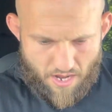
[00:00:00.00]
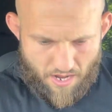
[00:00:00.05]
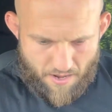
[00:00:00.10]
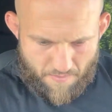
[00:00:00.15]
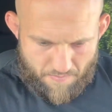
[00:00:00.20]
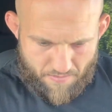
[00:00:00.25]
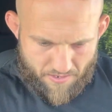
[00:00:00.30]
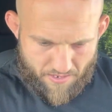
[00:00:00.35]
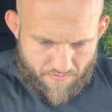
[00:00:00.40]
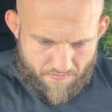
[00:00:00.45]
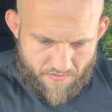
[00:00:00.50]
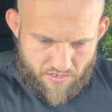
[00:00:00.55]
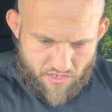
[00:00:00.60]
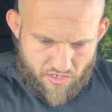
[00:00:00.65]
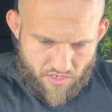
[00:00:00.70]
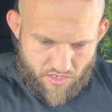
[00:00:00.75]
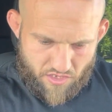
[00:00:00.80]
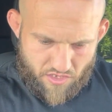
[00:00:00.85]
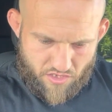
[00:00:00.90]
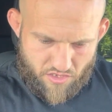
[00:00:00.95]
I believe this
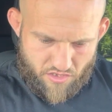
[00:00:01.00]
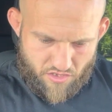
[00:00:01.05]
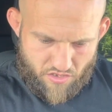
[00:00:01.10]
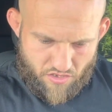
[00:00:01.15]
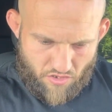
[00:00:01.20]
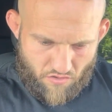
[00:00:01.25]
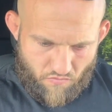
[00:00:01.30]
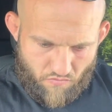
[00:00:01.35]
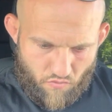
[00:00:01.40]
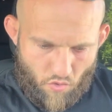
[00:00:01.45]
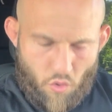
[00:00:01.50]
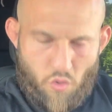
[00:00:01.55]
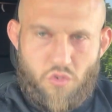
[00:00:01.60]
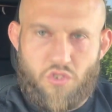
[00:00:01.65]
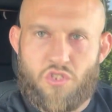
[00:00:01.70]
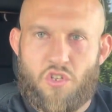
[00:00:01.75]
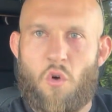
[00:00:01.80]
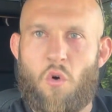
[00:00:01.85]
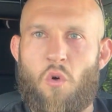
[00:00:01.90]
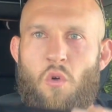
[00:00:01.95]
is the
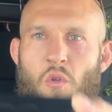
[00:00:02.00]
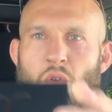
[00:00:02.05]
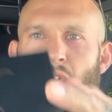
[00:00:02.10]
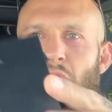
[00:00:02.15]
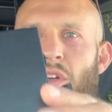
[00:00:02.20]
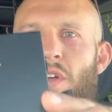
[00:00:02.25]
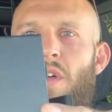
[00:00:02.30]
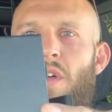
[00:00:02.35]
rose gold.